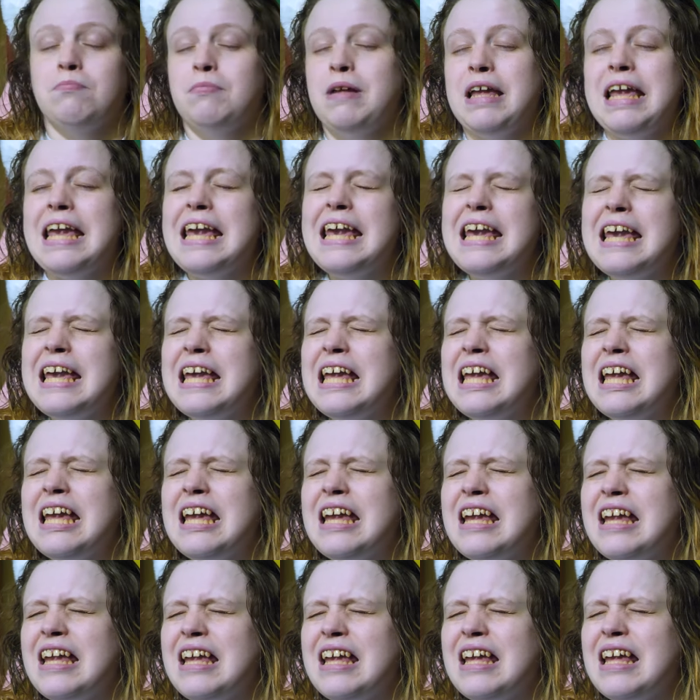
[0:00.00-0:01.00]

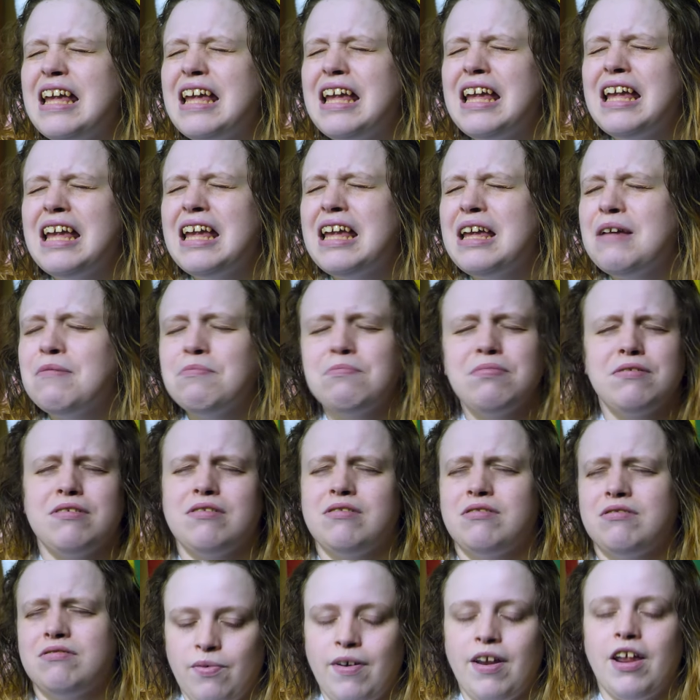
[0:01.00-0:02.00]
Beep!
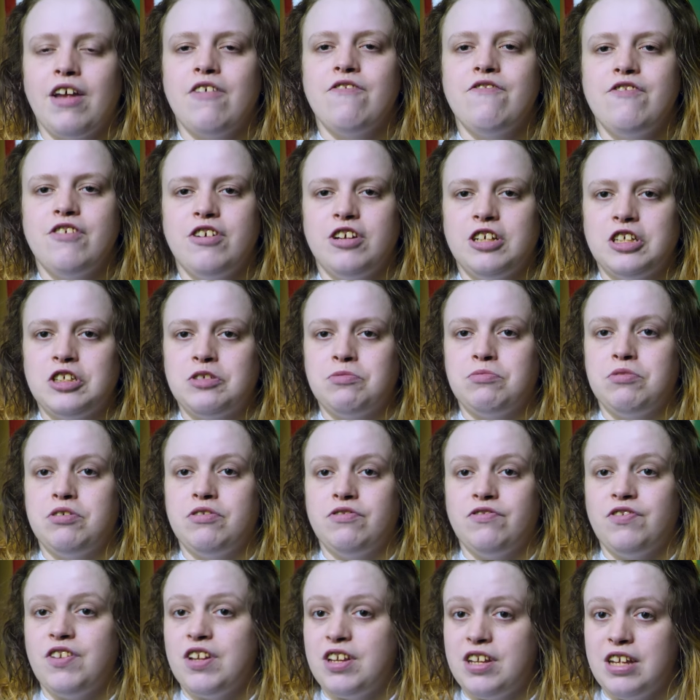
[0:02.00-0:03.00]
When I first
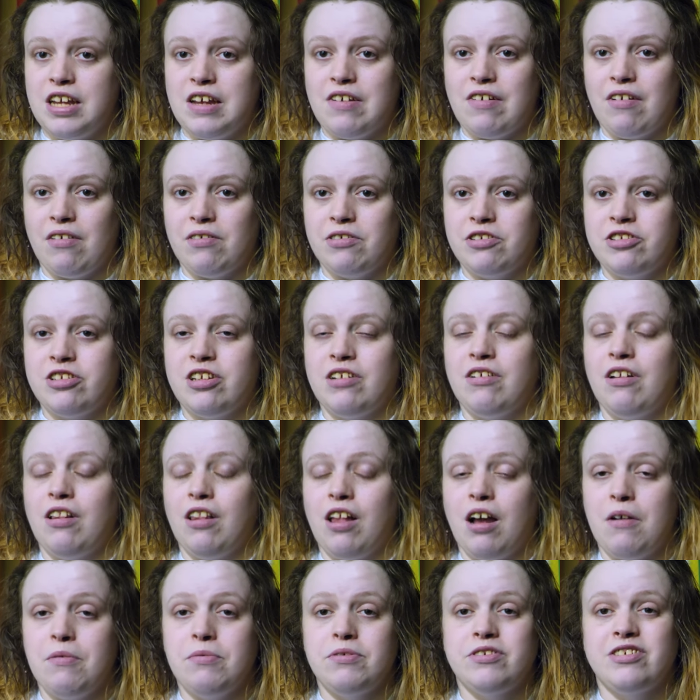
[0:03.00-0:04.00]
moved in here, I was
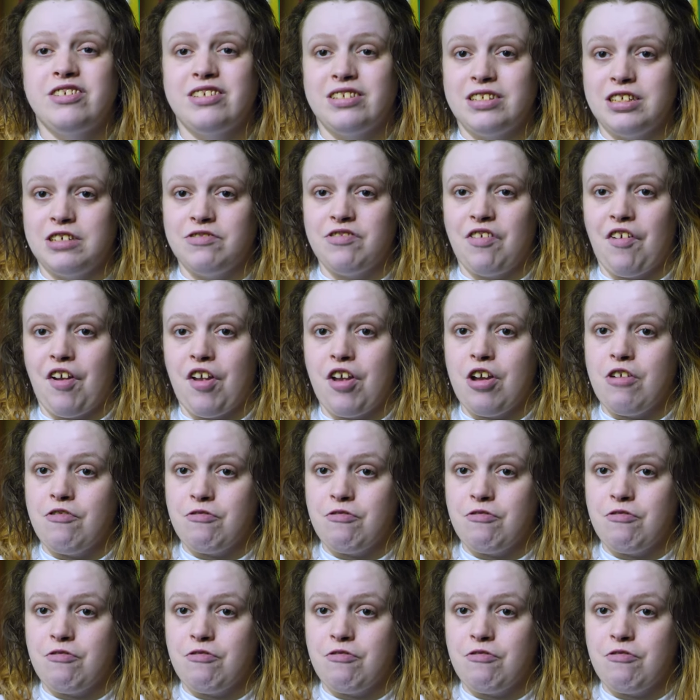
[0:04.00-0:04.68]
still very